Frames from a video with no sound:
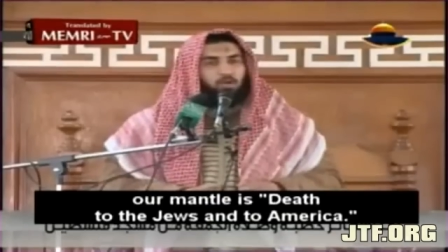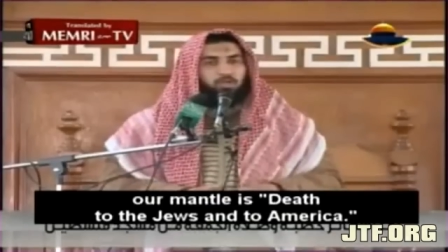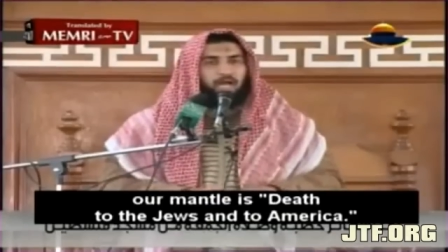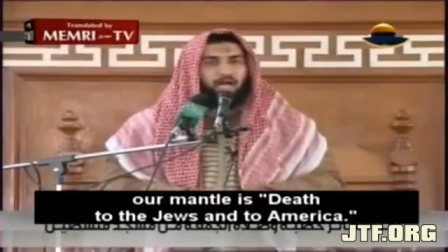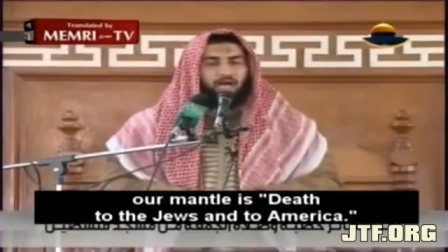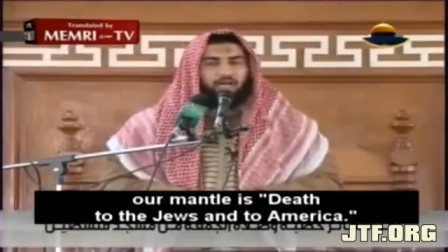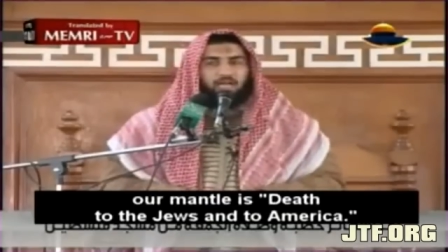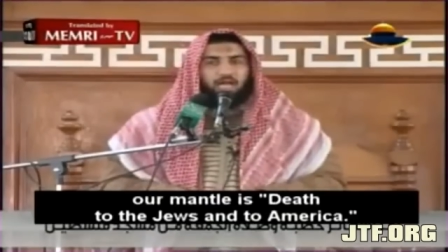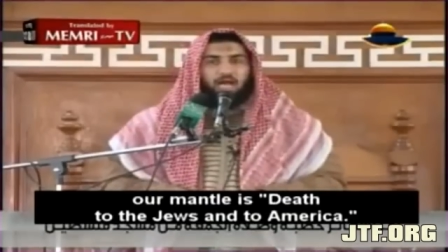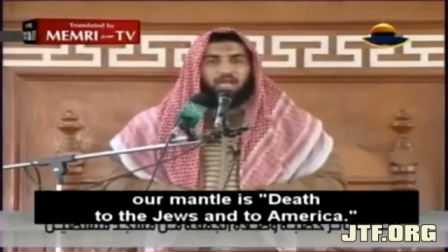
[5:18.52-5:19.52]
And
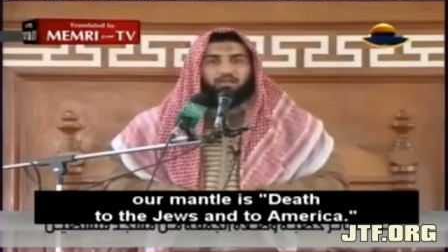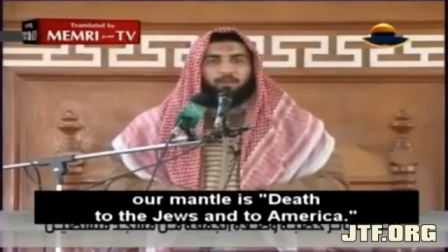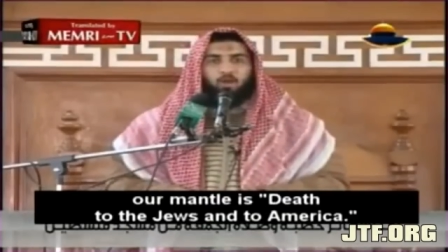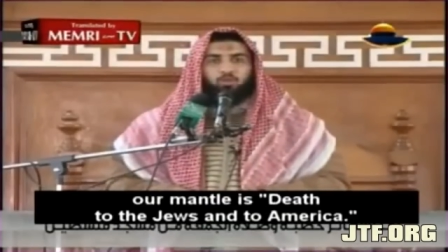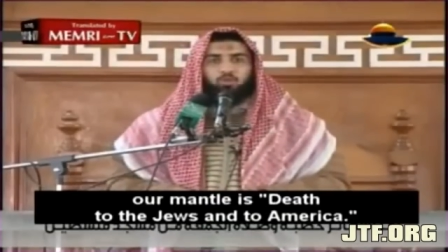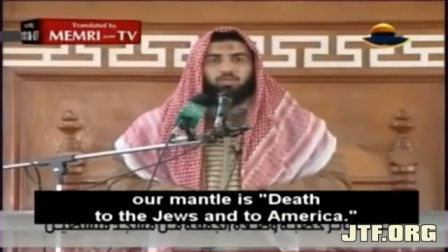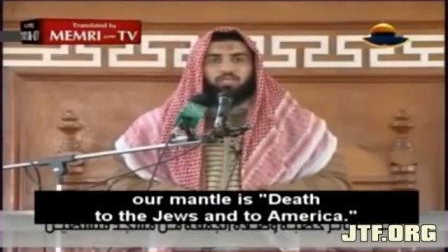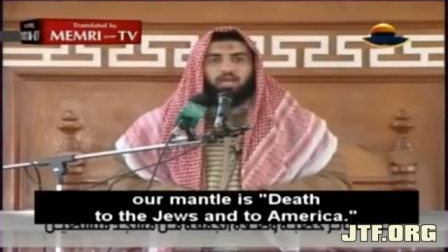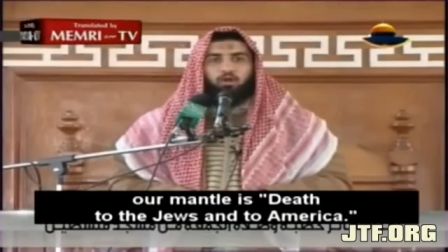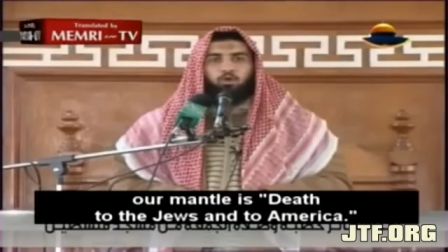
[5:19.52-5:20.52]
that is what the so-called